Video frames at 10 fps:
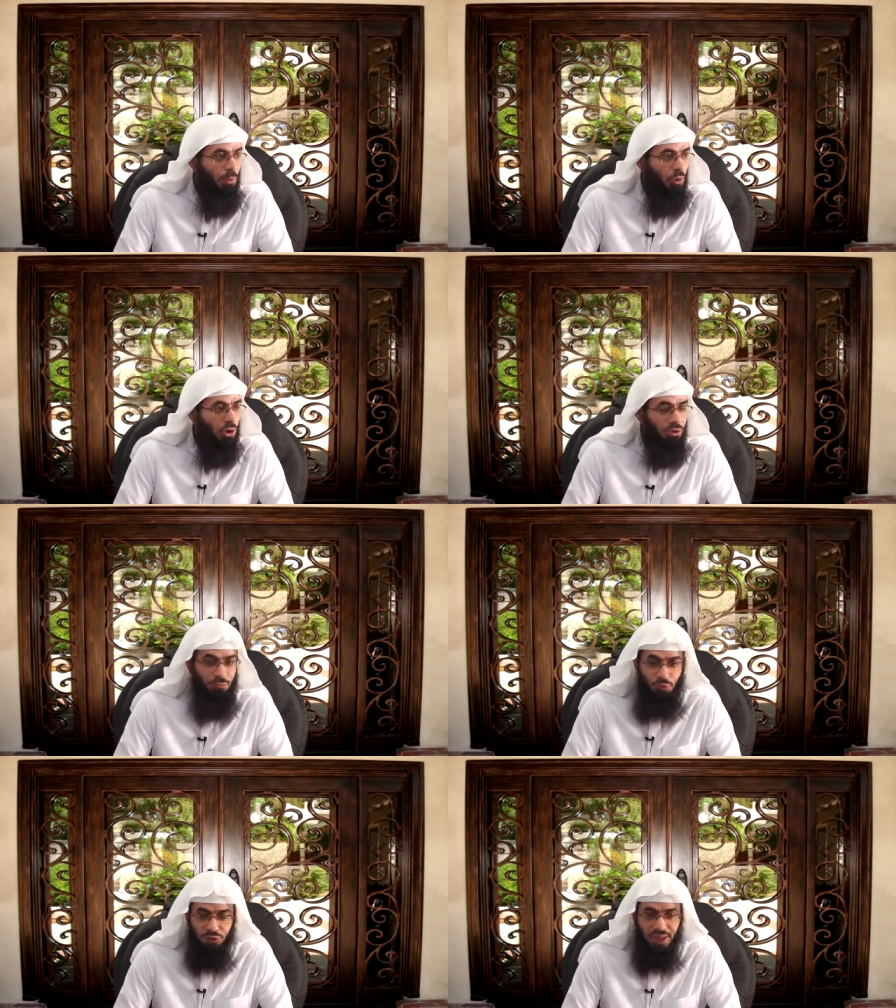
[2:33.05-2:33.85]
poor
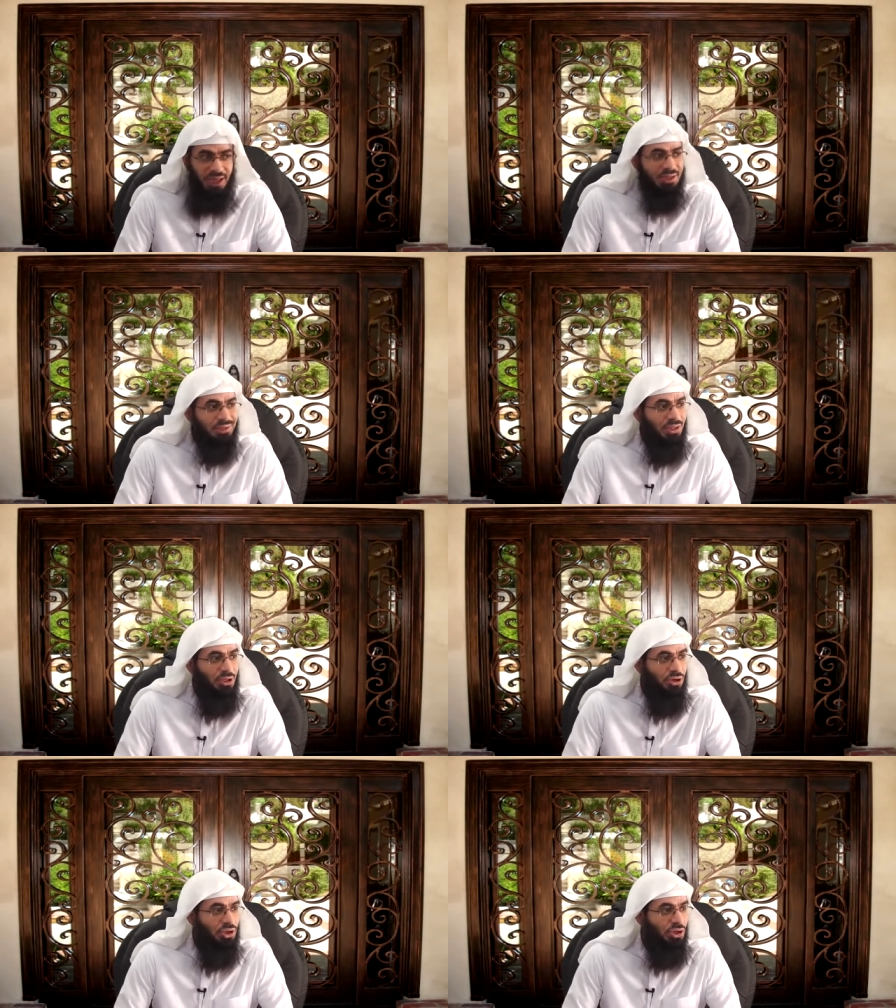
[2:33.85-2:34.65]
for the
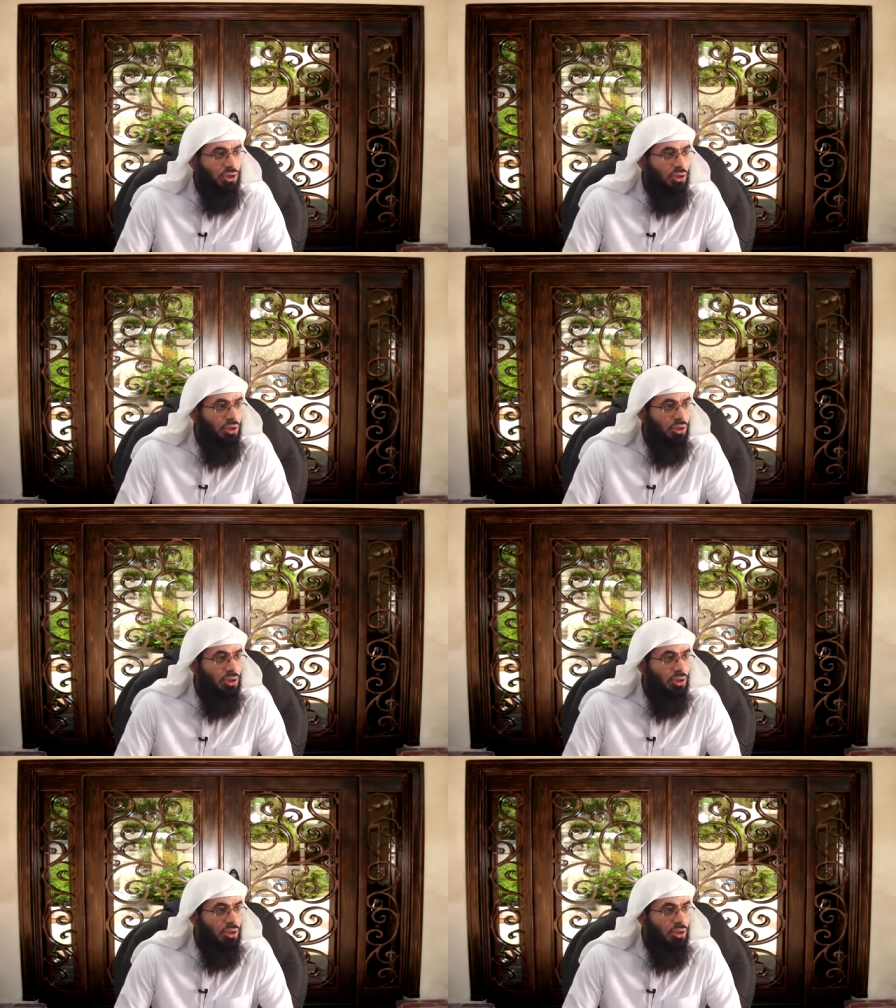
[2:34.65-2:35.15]
entire year.